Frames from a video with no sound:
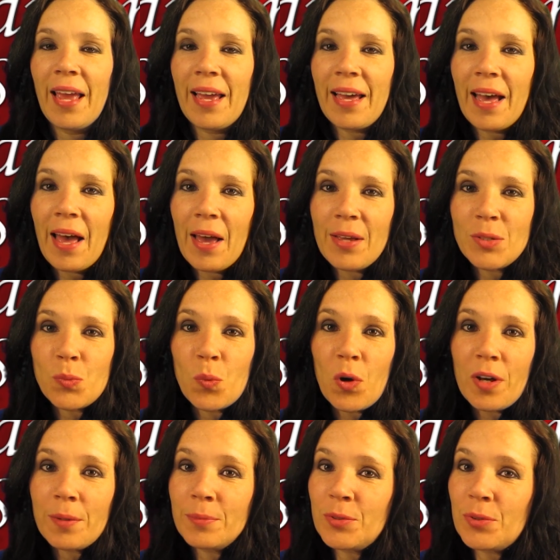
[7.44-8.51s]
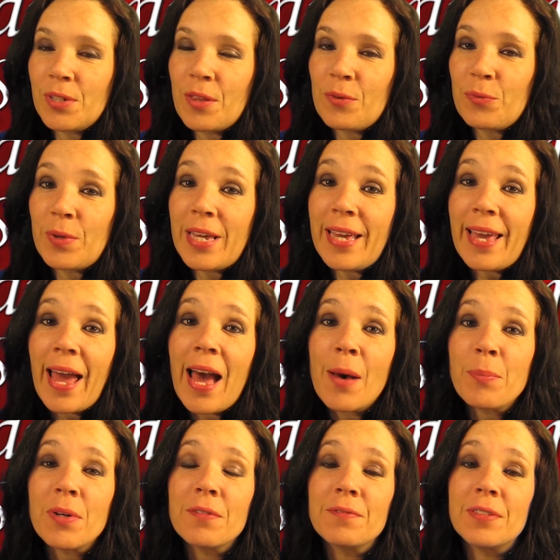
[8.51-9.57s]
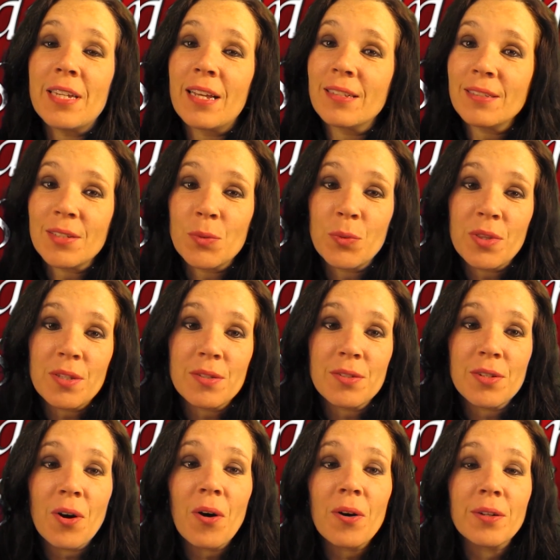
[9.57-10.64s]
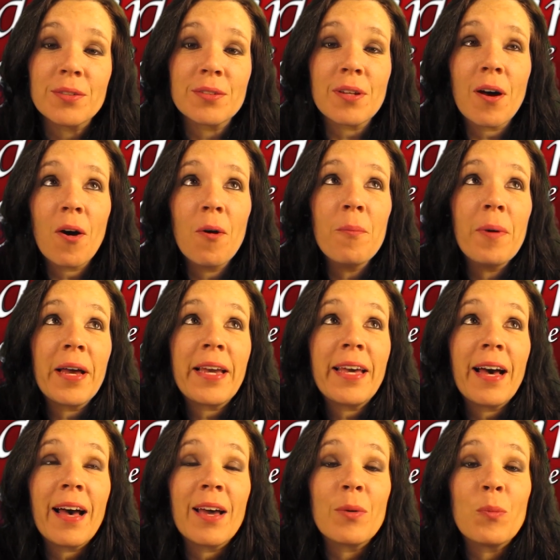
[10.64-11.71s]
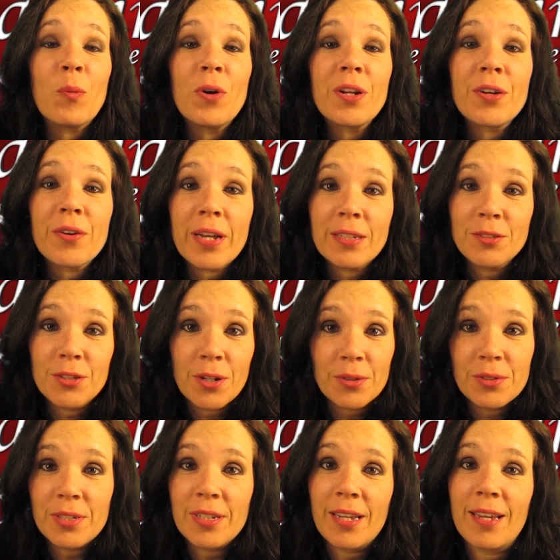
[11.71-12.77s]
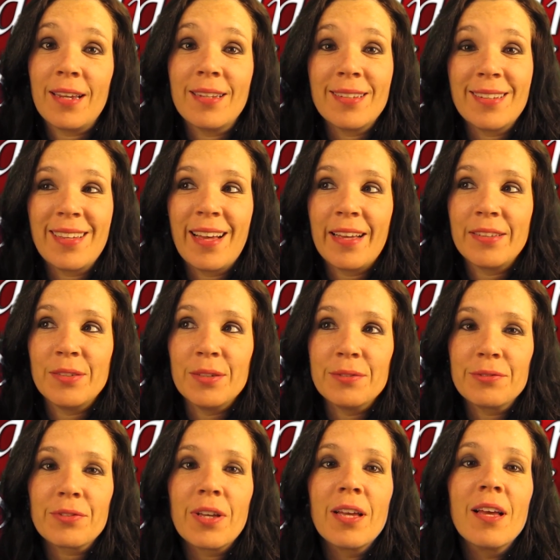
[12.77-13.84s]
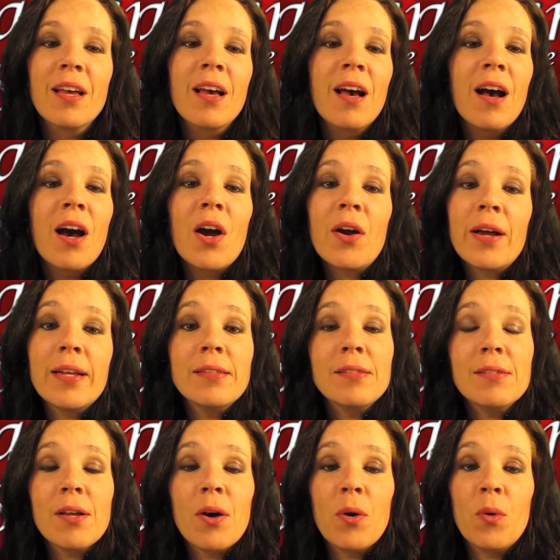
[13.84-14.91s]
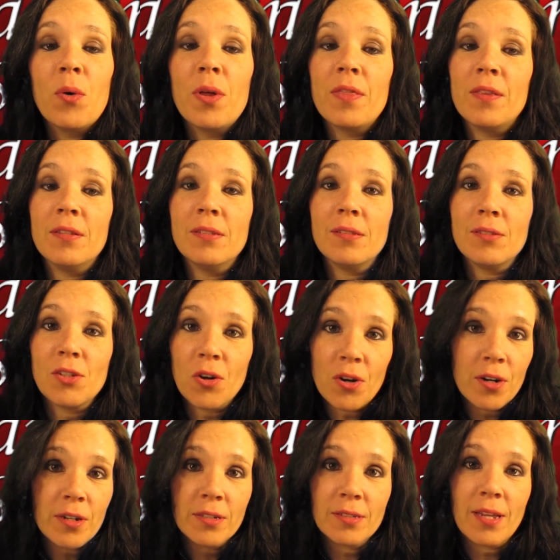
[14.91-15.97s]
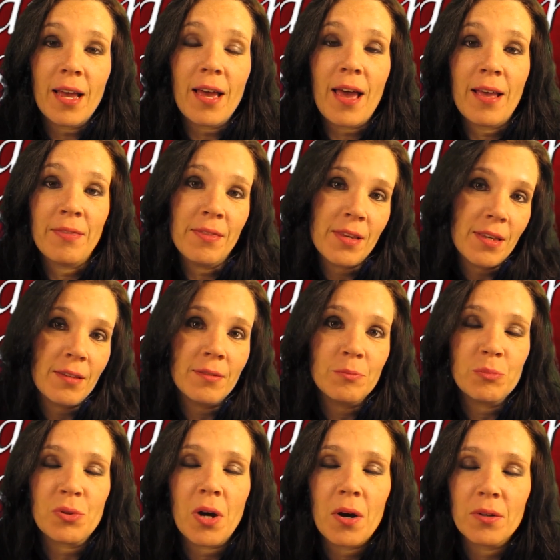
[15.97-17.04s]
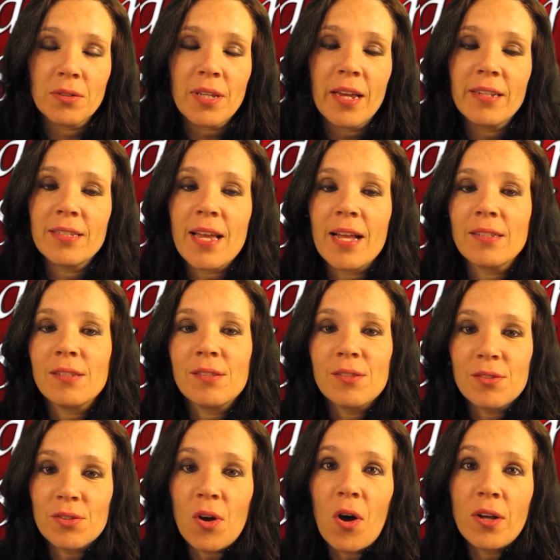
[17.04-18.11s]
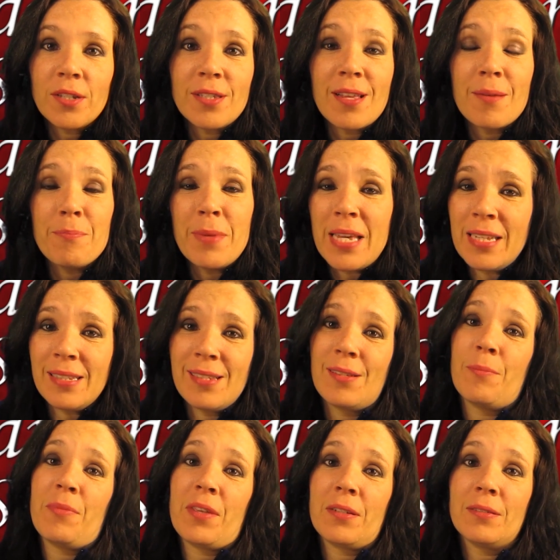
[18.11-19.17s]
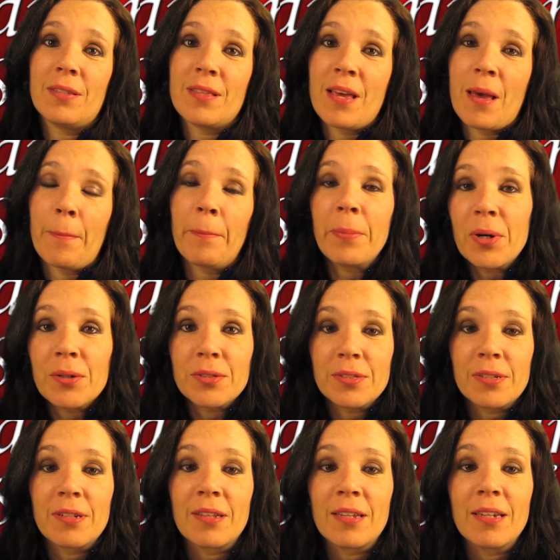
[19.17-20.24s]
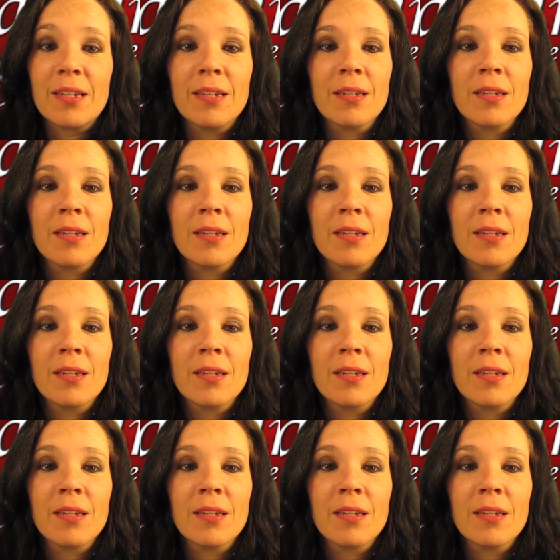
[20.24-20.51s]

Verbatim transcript: Hey guys, welcome to another recap of Dancing with the Stars. Oh my god, what a great show tonight, kind of. Alright, so the stars and the pros had to dance to songs that mean something to them personally.